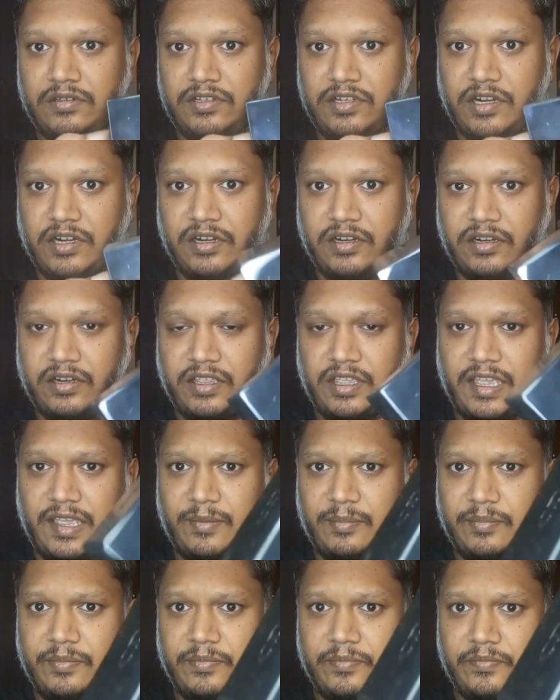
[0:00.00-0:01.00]
darker
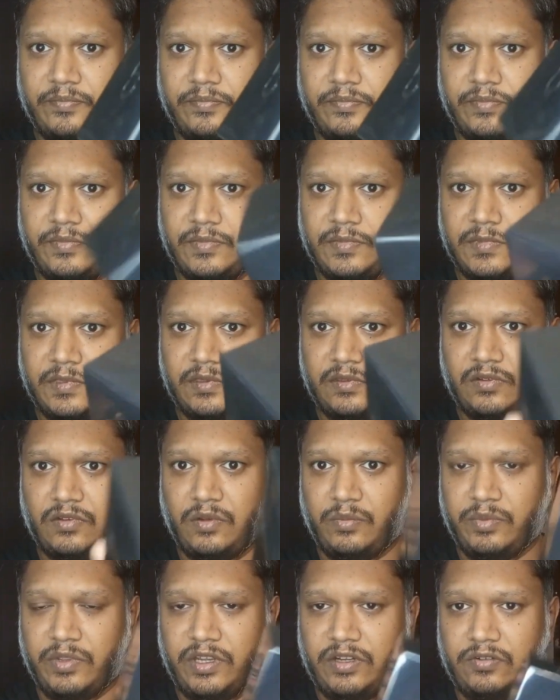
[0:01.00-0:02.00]
cap
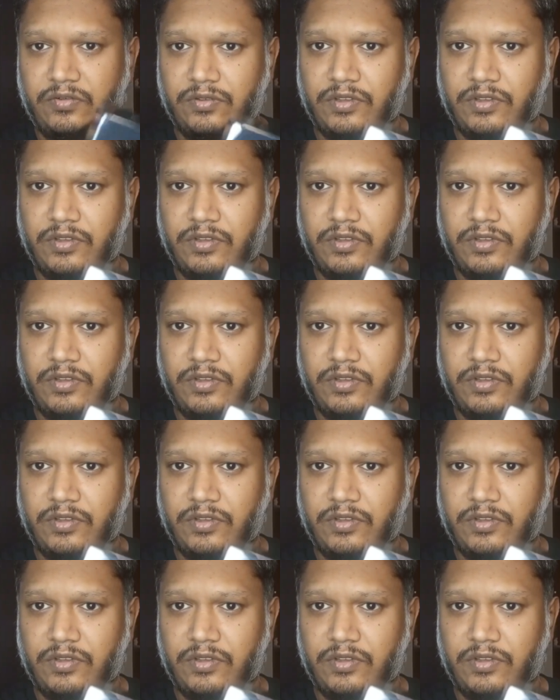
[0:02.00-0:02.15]
compared